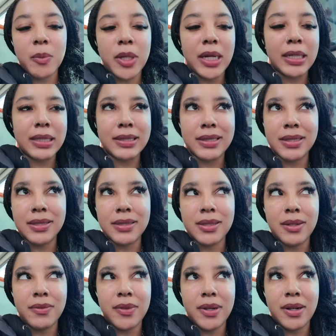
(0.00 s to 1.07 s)
from what I could
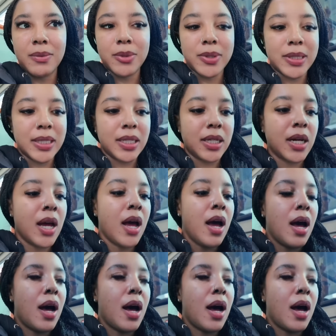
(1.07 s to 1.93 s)
tell so far. We'll see.